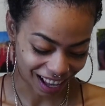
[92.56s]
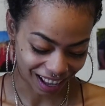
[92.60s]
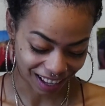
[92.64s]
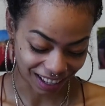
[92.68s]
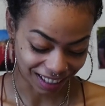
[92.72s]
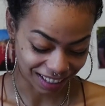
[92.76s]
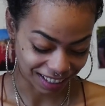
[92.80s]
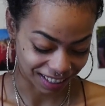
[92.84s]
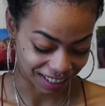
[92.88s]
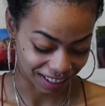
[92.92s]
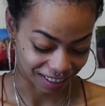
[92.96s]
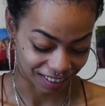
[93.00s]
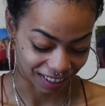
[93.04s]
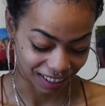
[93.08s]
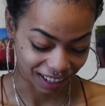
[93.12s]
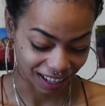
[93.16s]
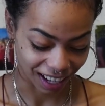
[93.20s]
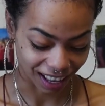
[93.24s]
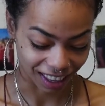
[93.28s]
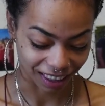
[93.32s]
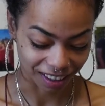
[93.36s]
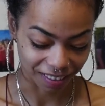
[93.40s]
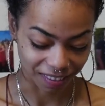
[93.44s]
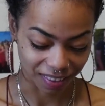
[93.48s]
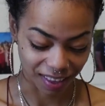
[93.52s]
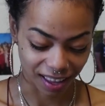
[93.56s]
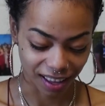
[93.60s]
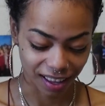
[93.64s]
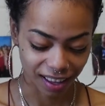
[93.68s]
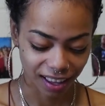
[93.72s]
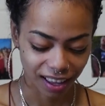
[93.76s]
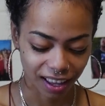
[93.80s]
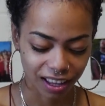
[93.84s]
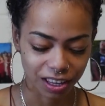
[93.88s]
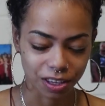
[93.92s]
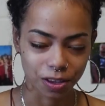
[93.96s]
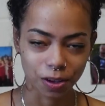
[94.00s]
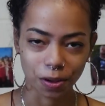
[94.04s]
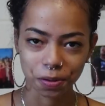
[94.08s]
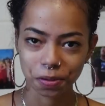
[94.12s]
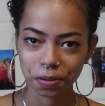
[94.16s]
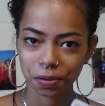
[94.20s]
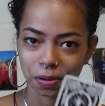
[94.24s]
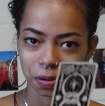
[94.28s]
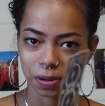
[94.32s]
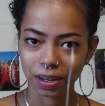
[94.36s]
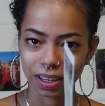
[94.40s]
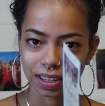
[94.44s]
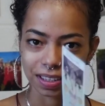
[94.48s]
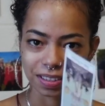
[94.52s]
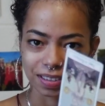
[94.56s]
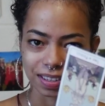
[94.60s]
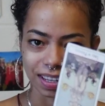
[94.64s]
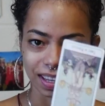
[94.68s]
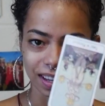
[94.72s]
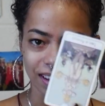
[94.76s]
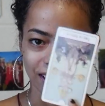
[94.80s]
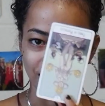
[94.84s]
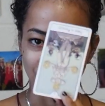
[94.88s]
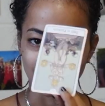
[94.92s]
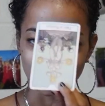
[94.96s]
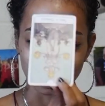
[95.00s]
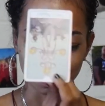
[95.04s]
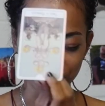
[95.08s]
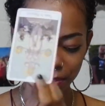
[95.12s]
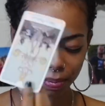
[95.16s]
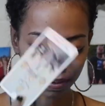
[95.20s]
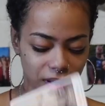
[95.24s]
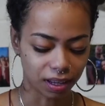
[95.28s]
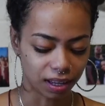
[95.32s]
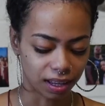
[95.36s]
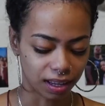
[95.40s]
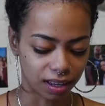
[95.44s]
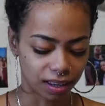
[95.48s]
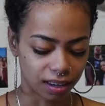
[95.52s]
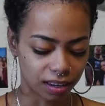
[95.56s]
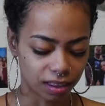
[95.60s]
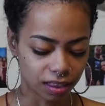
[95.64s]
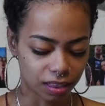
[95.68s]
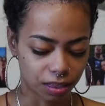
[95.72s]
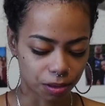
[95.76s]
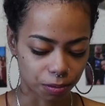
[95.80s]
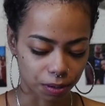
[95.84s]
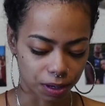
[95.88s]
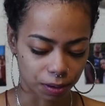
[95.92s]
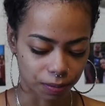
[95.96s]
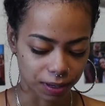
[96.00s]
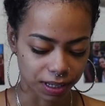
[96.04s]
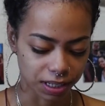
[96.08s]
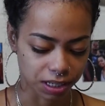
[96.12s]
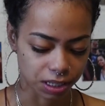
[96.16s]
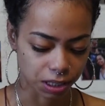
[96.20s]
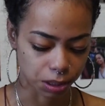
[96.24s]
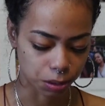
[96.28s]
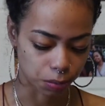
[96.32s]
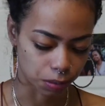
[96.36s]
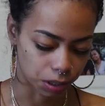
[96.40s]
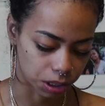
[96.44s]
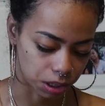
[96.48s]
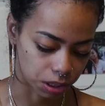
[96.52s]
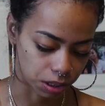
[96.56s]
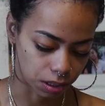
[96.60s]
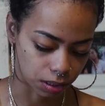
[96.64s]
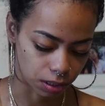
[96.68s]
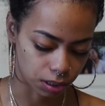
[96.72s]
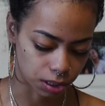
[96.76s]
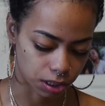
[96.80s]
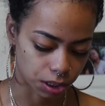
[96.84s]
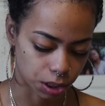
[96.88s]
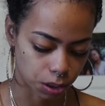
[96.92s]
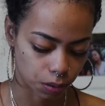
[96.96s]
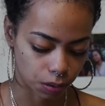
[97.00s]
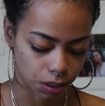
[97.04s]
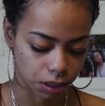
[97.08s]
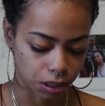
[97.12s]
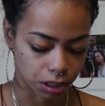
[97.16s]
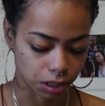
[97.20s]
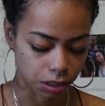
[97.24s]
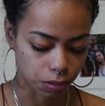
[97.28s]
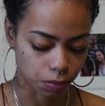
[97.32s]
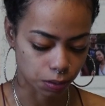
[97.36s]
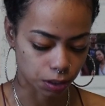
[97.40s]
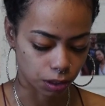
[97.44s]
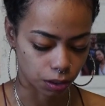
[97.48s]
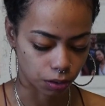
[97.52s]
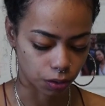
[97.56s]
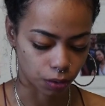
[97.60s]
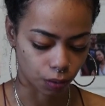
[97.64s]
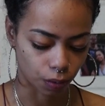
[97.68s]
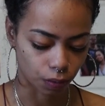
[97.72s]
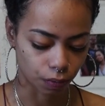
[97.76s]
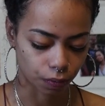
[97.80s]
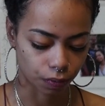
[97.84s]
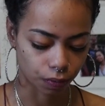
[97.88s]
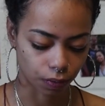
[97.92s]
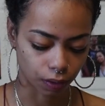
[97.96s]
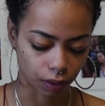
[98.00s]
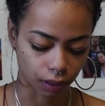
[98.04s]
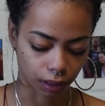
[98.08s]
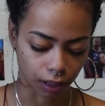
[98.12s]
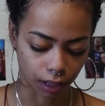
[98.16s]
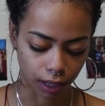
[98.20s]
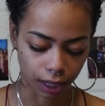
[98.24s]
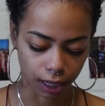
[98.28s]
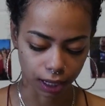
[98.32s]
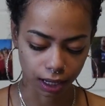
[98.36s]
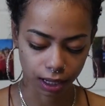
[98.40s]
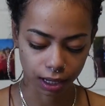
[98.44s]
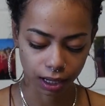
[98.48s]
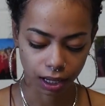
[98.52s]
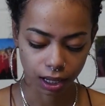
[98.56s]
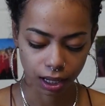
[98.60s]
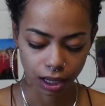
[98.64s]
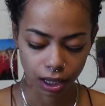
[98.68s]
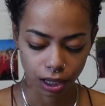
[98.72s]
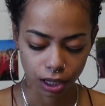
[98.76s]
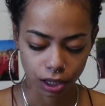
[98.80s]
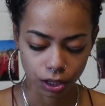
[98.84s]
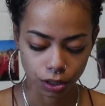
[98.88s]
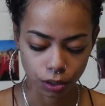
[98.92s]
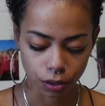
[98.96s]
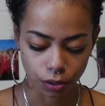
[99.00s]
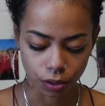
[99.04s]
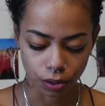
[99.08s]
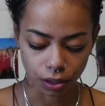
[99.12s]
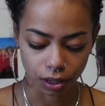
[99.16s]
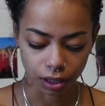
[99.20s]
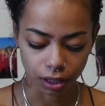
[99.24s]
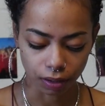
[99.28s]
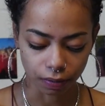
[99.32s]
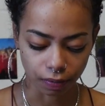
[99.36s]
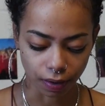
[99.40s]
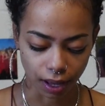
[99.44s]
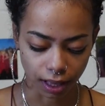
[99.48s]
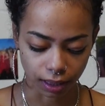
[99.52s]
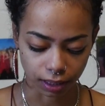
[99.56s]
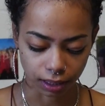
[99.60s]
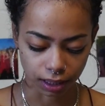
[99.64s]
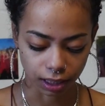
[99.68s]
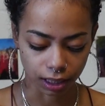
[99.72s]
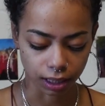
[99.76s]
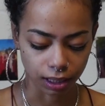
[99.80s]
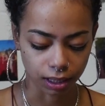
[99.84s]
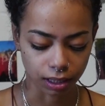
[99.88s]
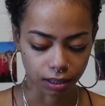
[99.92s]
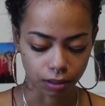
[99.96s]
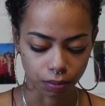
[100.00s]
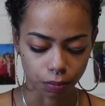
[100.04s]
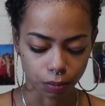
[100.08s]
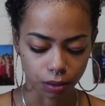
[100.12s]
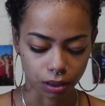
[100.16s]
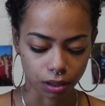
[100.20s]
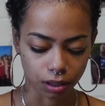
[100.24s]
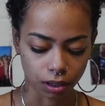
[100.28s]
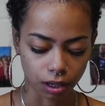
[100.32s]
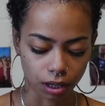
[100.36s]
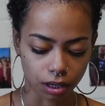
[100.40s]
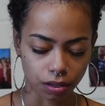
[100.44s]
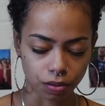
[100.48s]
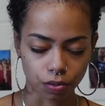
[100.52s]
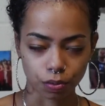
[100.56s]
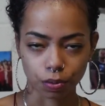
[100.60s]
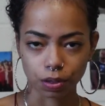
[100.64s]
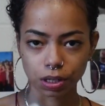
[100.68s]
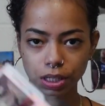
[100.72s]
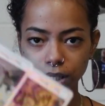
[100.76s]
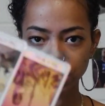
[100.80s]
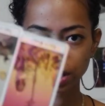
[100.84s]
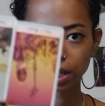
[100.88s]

endearing. I love that. You also don't like to be caught up in three-way situations or situations where you don't feel like you're validated with the King of Swords